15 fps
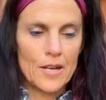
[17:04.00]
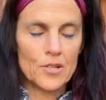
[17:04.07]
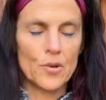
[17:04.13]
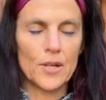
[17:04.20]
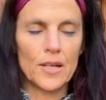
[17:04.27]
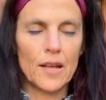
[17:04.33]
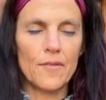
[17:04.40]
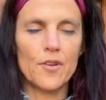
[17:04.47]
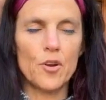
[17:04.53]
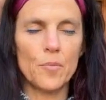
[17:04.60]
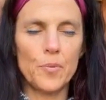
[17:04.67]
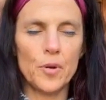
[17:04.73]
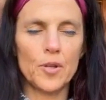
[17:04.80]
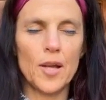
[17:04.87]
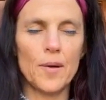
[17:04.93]
Right? So I'd love
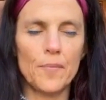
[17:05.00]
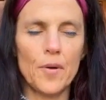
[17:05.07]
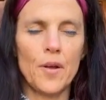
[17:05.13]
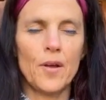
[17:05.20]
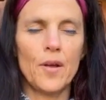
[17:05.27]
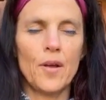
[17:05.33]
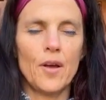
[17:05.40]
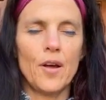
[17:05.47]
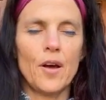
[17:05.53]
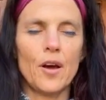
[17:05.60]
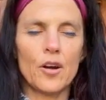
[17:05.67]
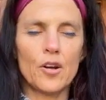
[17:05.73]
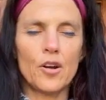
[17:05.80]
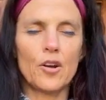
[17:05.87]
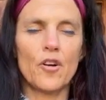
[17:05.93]
you to pull up
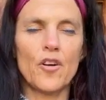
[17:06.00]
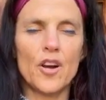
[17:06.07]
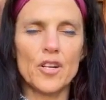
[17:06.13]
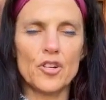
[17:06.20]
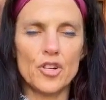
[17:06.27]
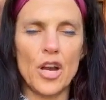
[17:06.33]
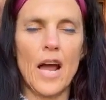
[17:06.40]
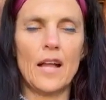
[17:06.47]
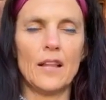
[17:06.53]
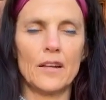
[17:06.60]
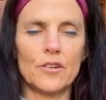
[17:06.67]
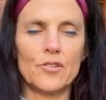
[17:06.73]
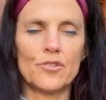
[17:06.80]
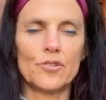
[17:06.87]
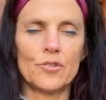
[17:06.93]
a current
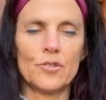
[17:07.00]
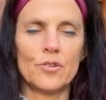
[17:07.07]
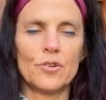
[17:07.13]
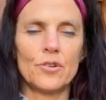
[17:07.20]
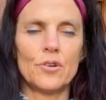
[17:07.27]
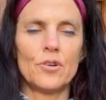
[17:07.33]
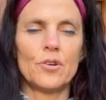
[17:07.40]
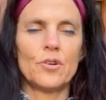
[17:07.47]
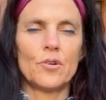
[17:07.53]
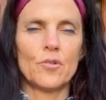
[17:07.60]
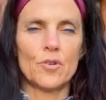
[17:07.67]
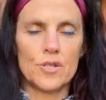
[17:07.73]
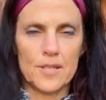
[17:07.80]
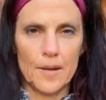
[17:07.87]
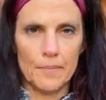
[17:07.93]
challenge
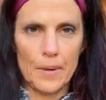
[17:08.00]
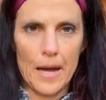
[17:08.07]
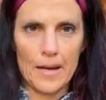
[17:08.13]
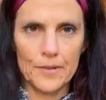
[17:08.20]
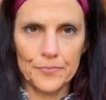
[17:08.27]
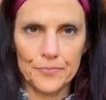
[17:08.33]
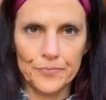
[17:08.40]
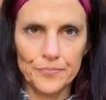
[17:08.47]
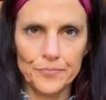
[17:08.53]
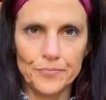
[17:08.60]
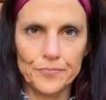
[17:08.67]
or setback